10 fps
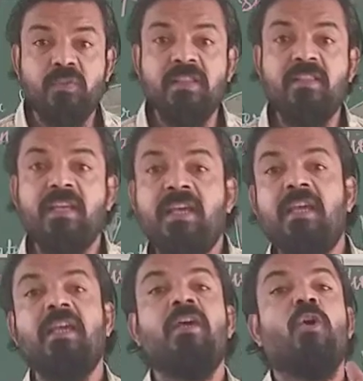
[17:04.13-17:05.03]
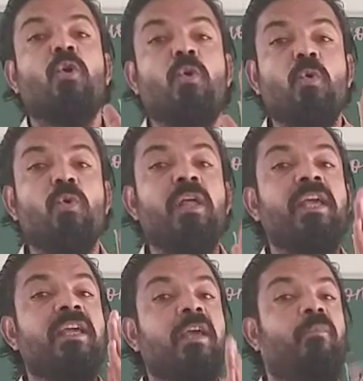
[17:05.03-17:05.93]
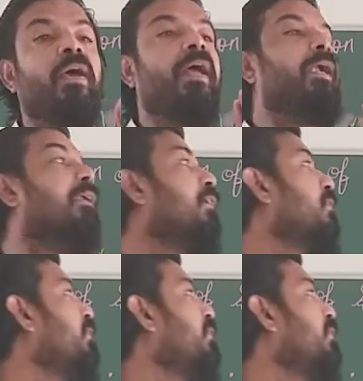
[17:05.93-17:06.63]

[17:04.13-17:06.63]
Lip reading: in the cooling effect.